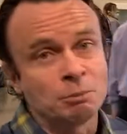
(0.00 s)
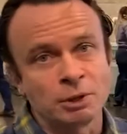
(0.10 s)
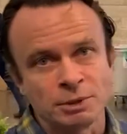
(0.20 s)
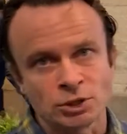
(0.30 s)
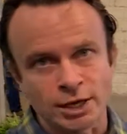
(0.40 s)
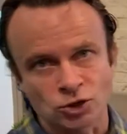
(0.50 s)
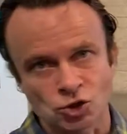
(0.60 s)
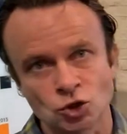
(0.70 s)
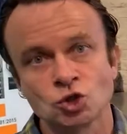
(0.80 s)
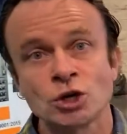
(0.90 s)

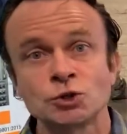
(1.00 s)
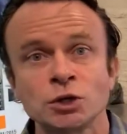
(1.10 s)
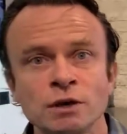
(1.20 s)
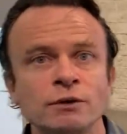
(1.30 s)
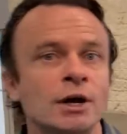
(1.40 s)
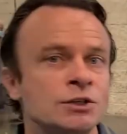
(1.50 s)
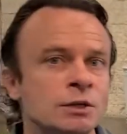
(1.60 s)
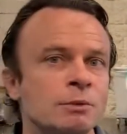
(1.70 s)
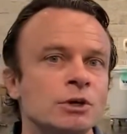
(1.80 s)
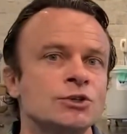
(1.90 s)
implementation, just to give
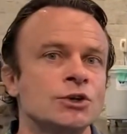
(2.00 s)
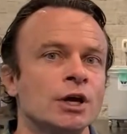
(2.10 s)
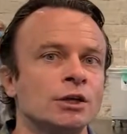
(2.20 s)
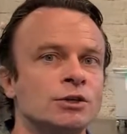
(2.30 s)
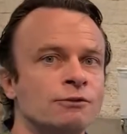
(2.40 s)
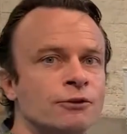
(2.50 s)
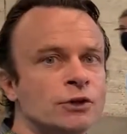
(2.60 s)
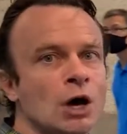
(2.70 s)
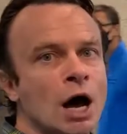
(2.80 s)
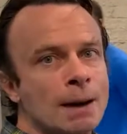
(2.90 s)
customers
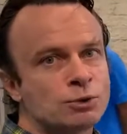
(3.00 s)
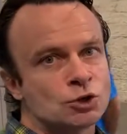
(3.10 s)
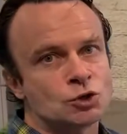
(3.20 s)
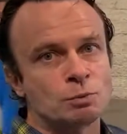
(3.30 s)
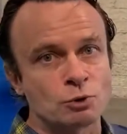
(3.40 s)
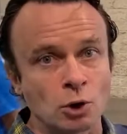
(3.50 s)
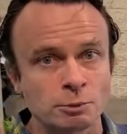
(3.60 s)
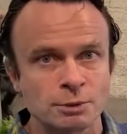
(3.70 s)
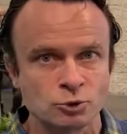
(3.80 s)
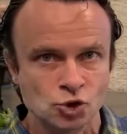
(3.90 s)
different options to
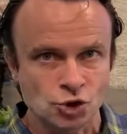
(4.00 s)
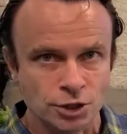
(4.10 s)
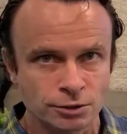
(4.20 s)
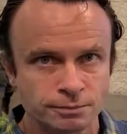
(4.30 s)
program the machine.